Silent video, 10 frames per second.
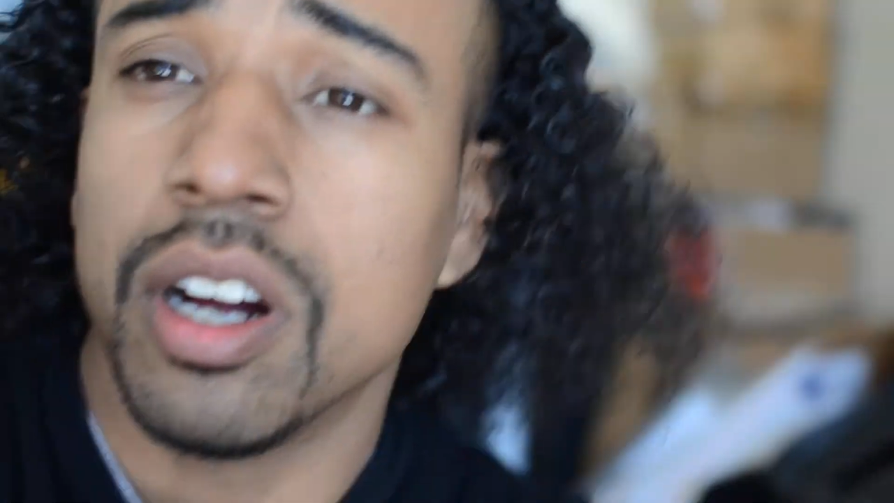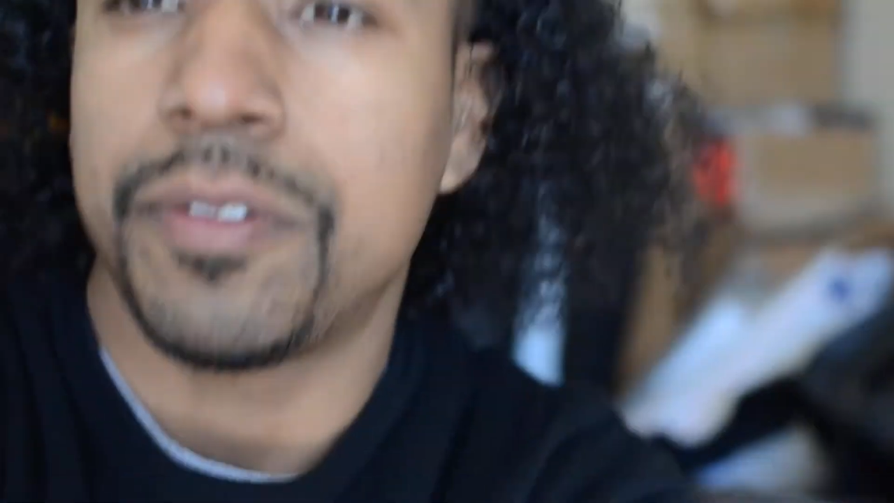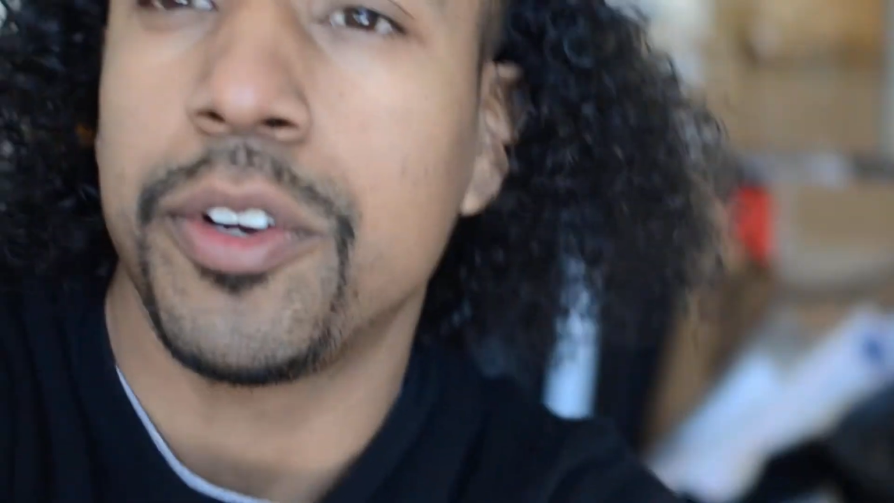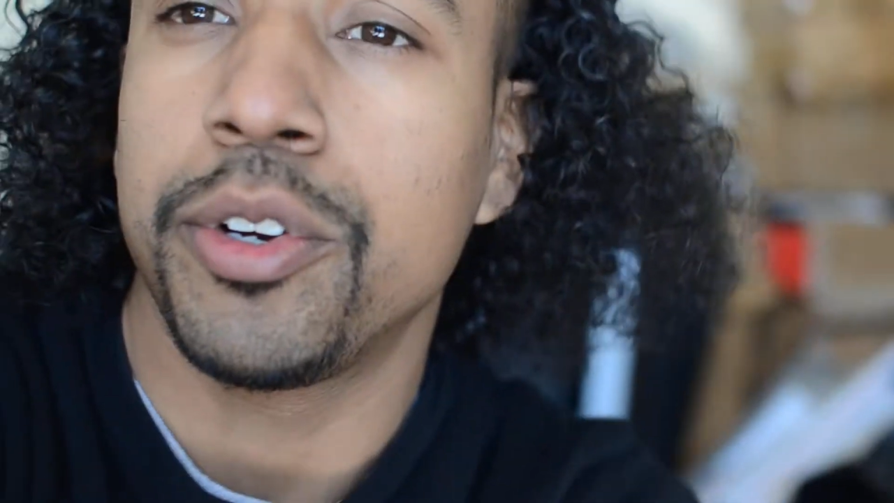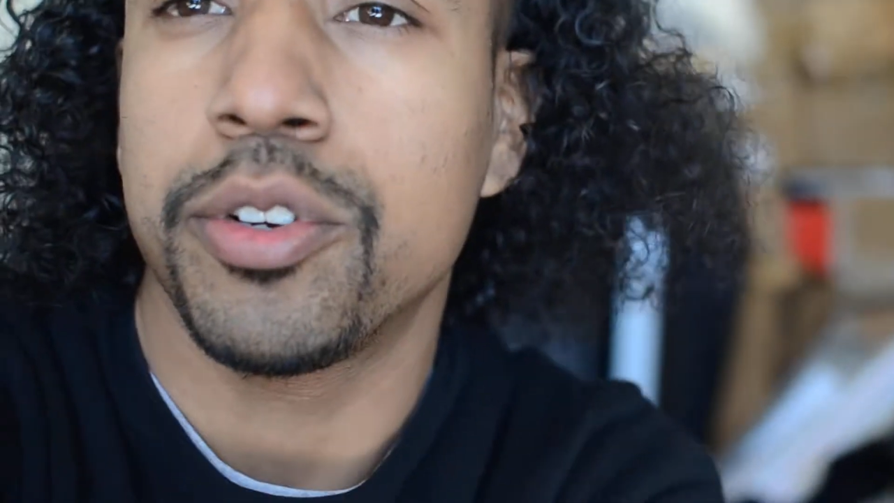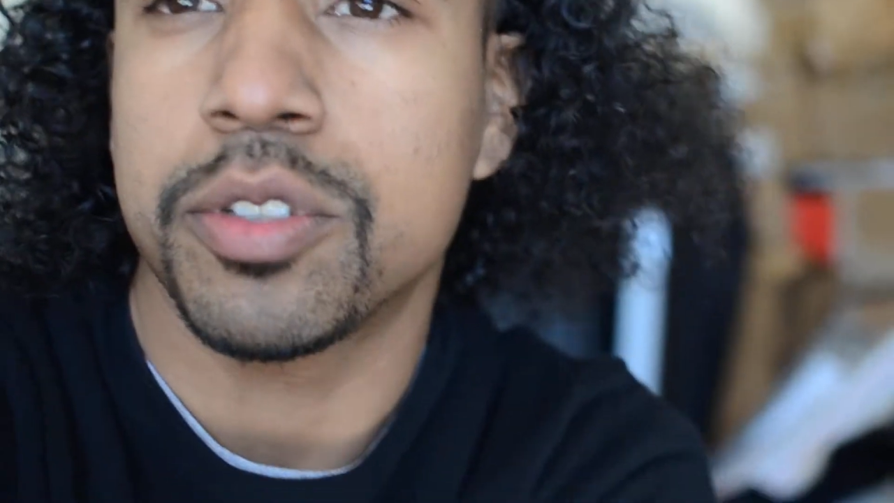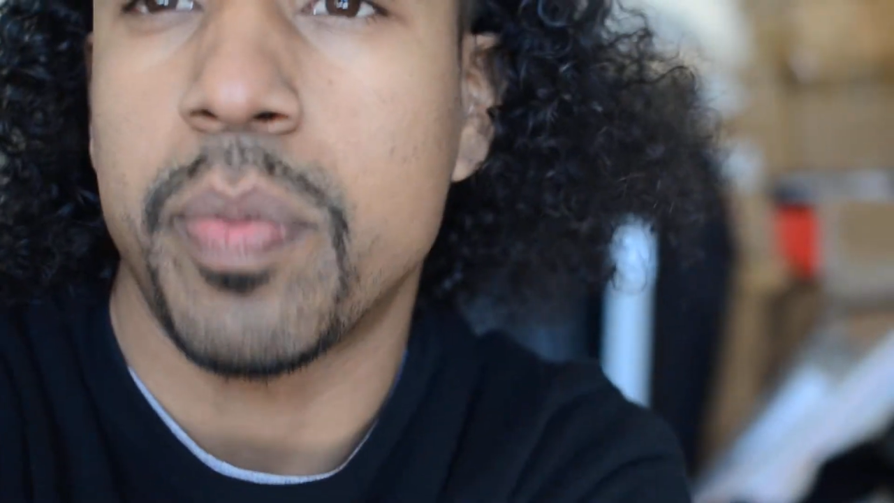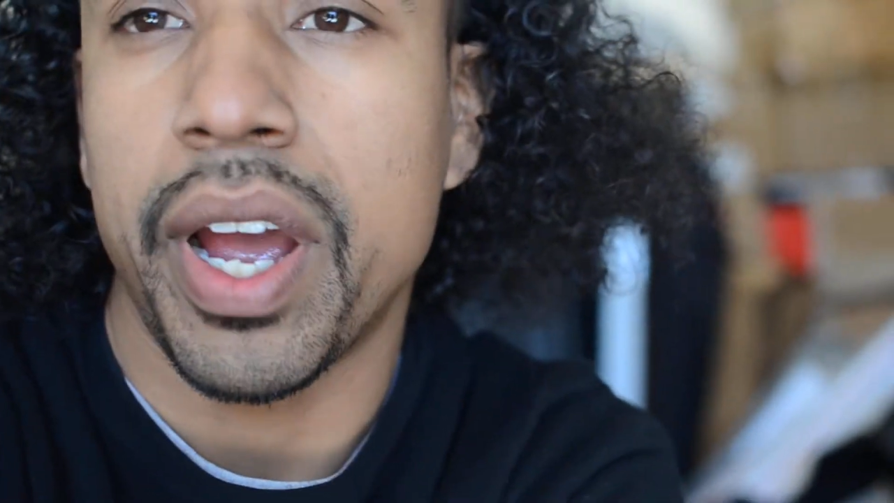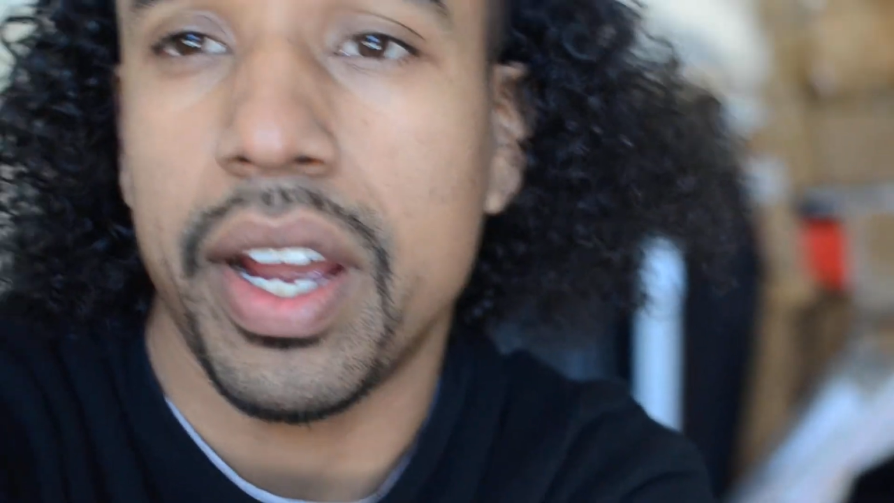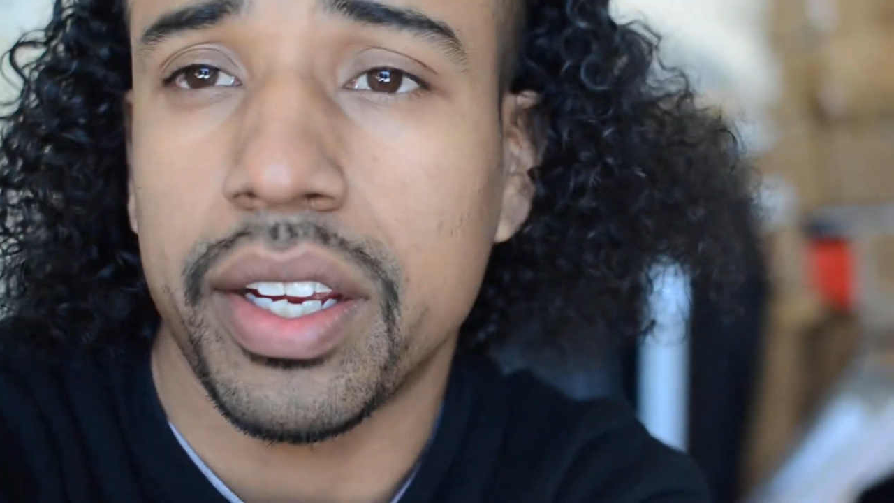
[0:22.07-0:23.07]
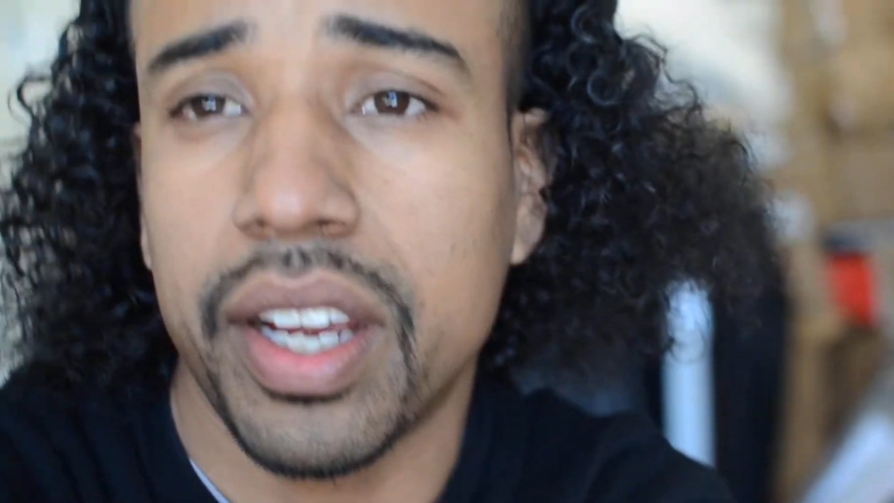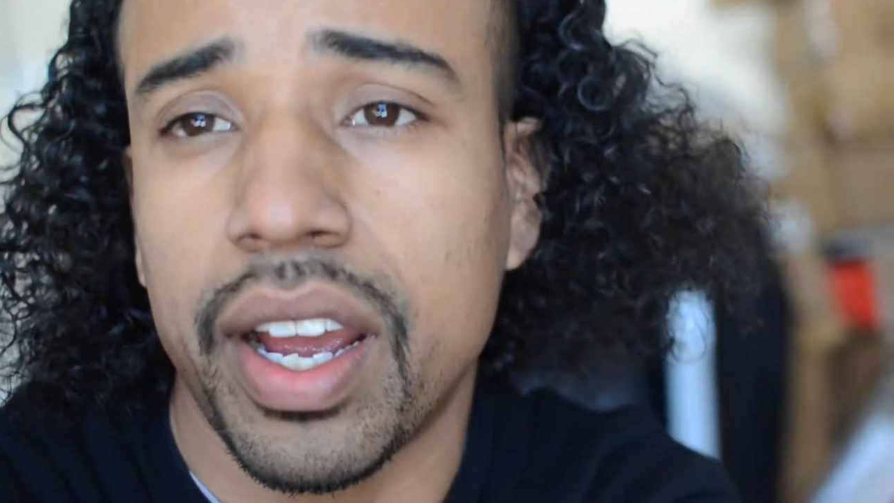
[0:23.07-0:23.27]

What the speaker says: a few years back.